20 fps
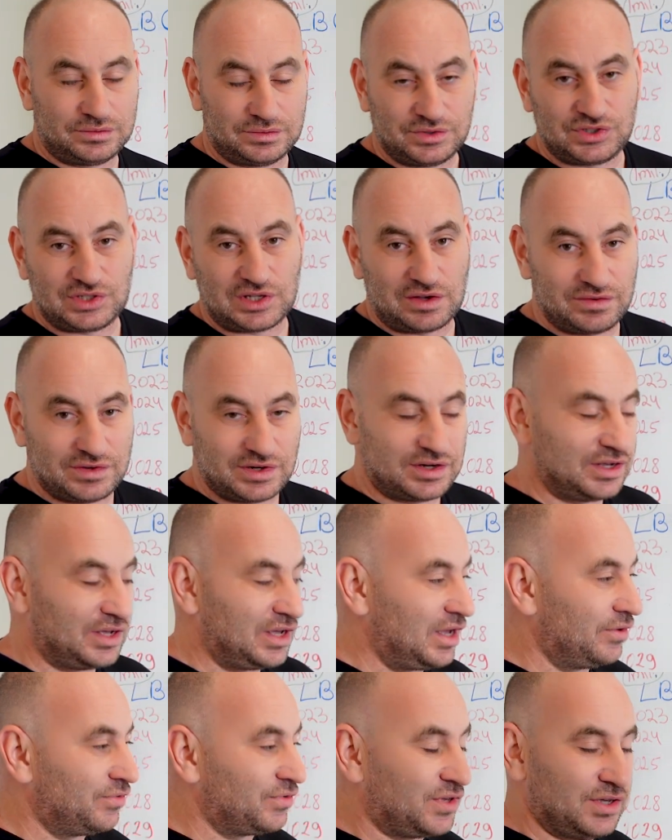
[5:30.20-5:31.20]

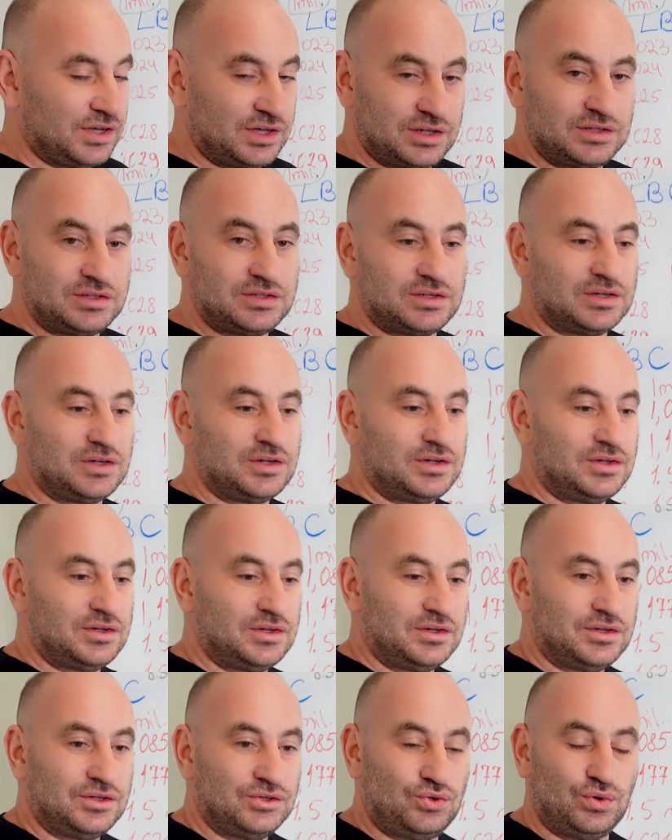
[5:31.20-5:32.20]
7.5 kids,
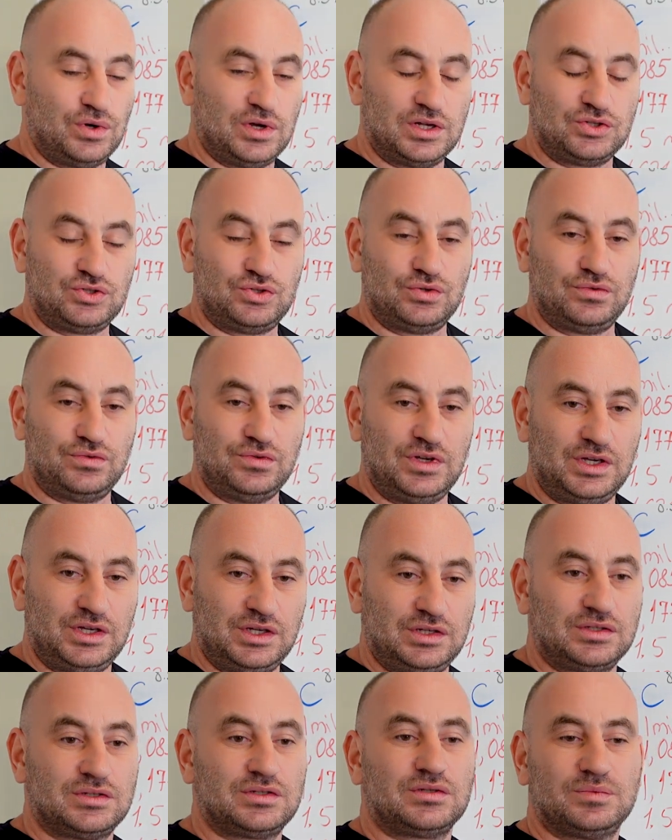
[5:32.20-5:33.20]
2
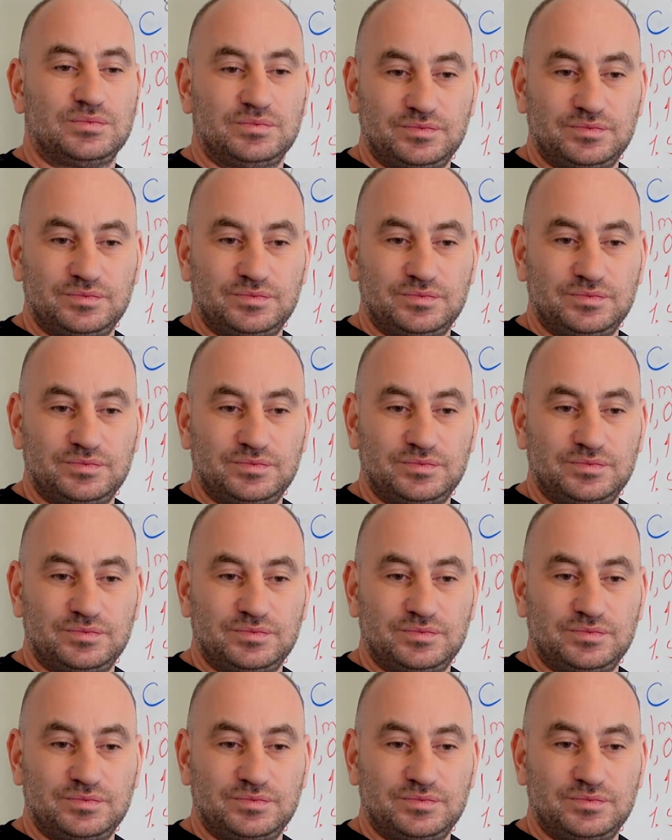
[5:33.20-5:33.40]
SUVs,